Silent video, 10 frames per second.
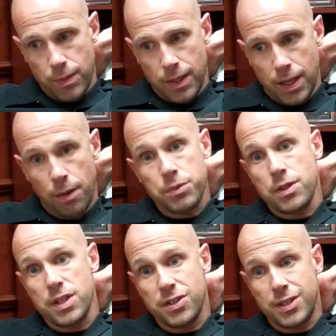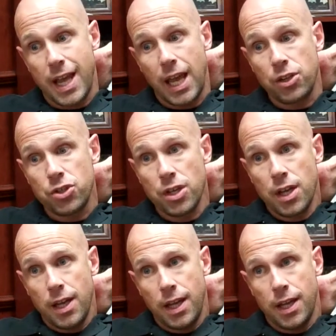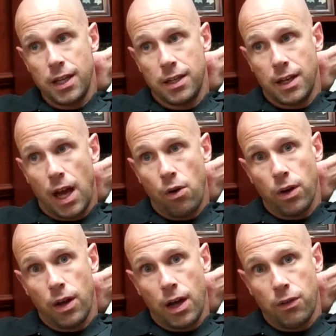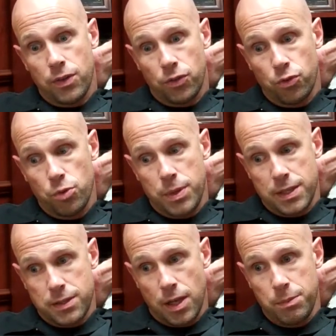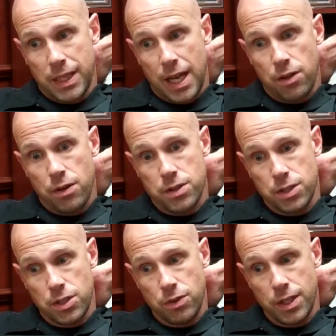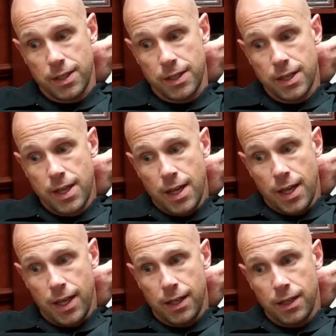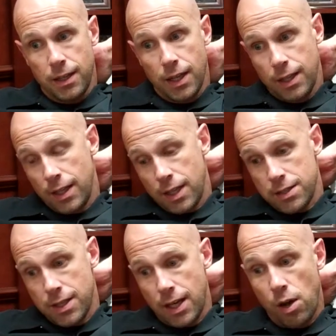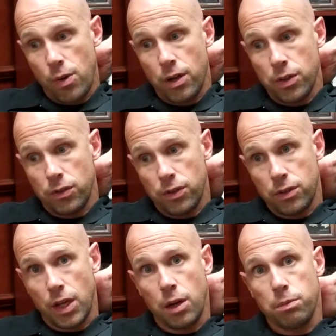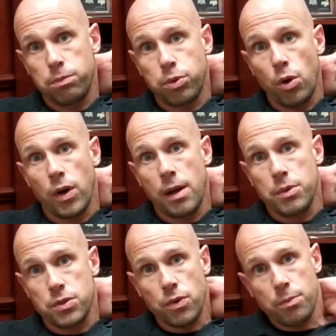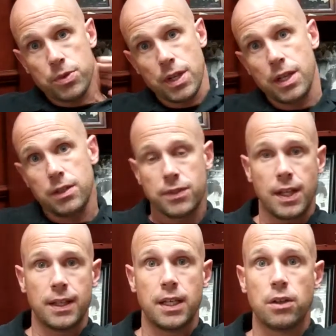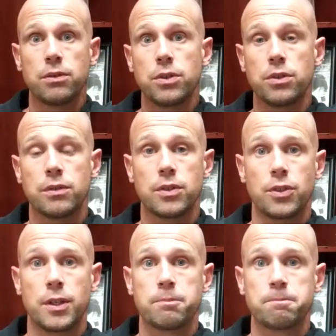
come to this stage, and how this group has come together as a unit, and like I said, how well this entire program is representing St. Leo University.